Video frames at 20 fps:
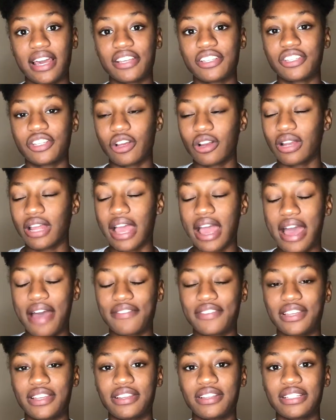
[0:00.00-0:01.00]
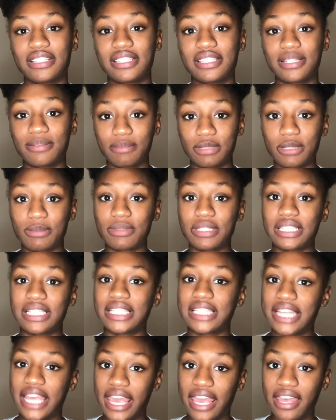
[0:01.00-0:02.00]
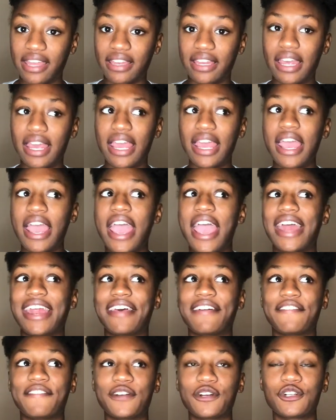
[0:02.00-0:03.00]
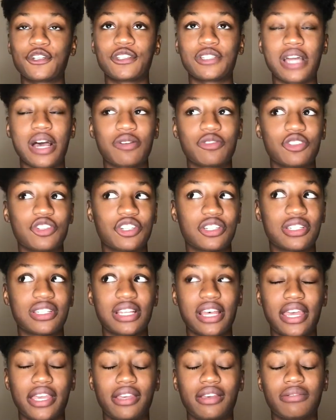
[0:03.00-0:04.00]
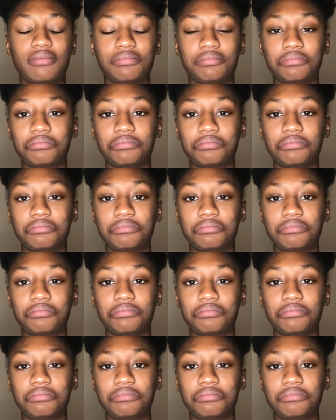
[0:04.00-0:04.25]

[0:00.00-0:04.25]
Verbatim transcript: I started having symptoms at 10. And at first I was just like,